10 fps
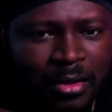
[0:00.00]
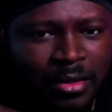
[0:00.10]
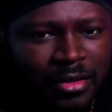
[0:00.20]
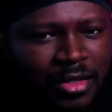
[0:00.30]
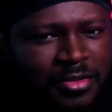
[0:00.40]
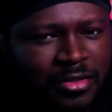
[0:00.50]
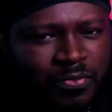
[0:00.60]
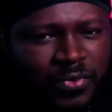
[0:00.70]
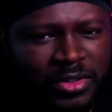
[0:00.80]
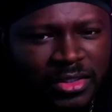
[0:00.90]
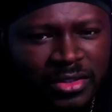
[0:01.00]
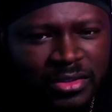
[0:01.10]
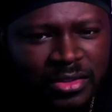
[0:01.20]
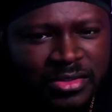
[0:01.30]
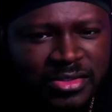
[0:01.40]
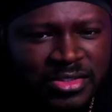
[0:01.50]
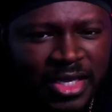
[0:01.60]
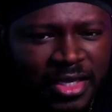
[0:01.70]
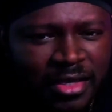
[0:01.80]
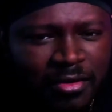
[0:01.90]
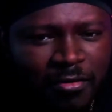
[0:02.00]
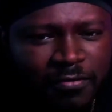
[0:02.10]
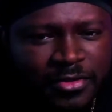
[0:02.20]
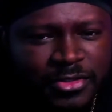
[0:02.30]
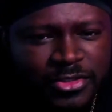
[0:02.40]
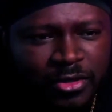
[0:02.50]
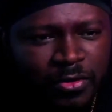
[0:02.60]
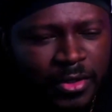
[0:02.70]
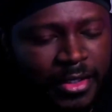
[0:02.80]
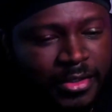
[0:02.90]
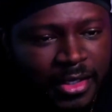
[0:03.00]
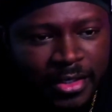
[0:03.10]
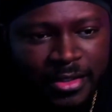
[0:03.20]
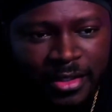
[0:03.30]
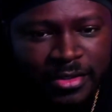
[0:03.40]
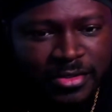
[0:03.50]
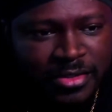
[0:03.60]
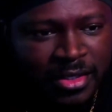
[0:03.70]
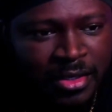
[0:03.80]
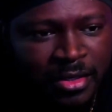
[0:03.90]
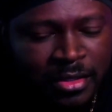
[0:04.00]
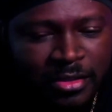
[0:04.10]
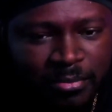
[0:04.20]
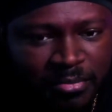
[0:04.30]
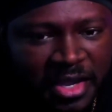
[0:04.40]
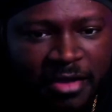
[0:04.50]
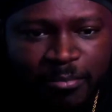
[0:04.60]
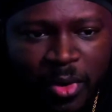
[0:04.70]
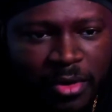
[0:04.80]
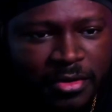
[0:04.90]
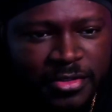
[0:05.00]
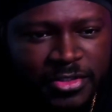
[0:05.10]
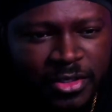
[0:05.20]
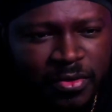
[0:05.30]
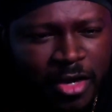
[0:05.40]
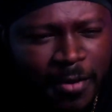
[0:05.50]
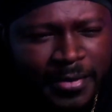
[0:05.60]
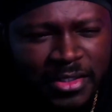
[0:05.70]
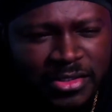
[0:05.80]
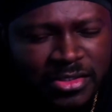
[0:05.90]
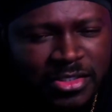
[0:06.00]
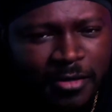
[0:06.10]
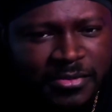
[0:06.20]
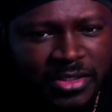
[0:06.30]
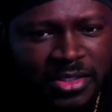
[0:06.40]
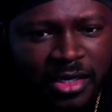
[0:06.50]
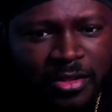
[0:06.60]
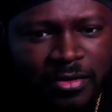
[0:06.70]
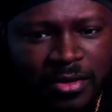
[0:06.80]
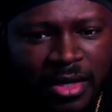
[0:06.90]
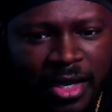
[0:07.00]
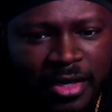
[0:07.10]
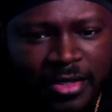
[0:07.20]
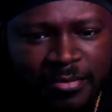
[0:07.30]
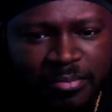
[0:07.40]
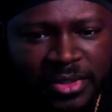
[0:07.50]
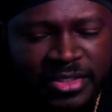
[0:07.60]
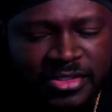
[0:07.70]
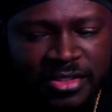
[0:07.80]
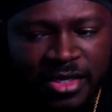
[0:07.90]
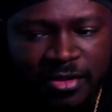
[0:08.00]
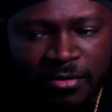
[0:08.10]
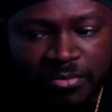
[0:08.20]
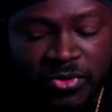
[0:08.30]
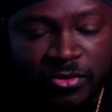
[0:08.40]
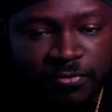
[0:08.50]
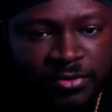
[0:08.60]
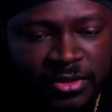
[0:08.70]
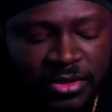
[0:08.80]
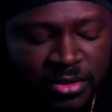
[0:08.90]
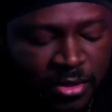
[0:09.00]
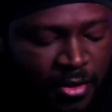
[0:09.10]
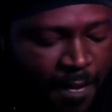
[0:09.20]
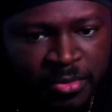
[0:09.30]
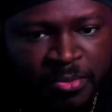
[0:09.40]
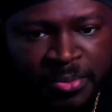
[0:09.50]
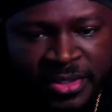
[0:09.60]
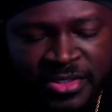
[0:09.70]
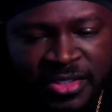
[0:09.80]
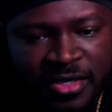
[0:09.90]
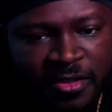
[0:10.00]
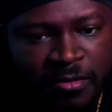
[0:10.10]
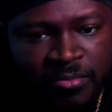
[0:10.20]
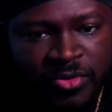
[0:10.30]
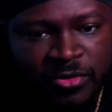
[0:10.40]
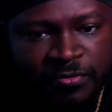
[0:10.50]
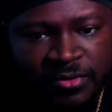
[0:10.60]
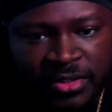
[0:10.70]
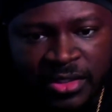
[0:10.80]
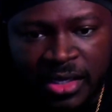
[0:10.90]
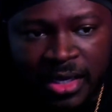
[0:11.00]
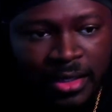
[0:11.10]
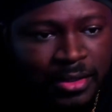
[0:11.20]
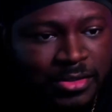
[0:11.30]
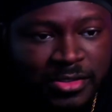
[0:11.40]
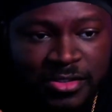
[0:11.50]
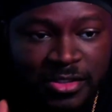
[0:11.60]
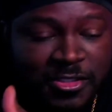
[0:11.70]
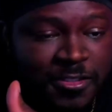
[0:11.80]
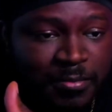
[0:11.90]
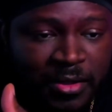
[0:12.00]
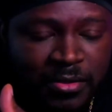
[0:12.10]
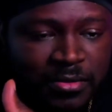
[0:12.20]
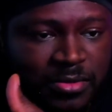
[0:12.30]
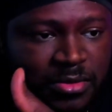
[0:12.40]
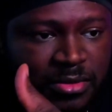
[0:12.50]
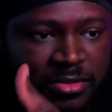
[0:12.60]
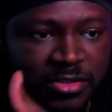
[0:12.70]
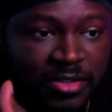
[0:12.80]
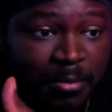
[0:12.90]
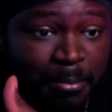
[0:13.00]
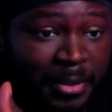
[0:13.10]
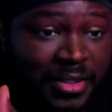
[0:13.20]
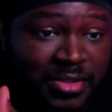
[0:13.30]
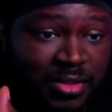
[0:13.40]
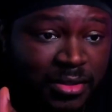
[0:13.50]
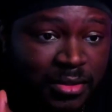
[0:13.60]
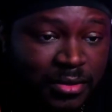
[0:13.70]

Nothing really is taking over the show and is the main part of the show. Everything just comes together and blends together beautifully. And it smells just amazing.